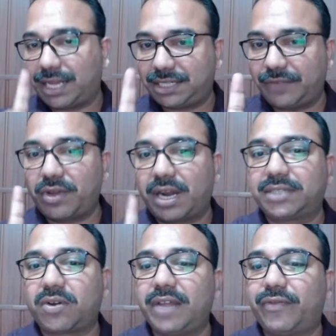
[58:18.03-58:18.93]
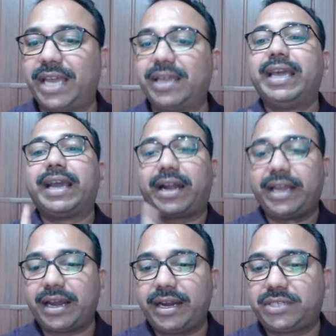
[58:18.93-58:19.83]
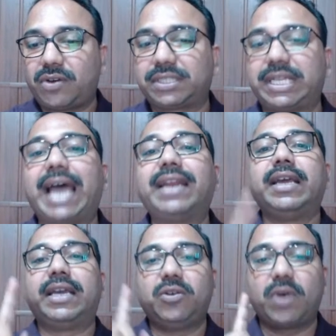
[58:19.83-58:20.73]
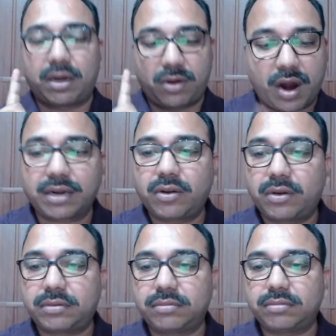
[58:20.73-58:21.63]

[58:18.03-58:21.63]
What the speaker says: Test, if you are disqualifying, clearly shows that you are not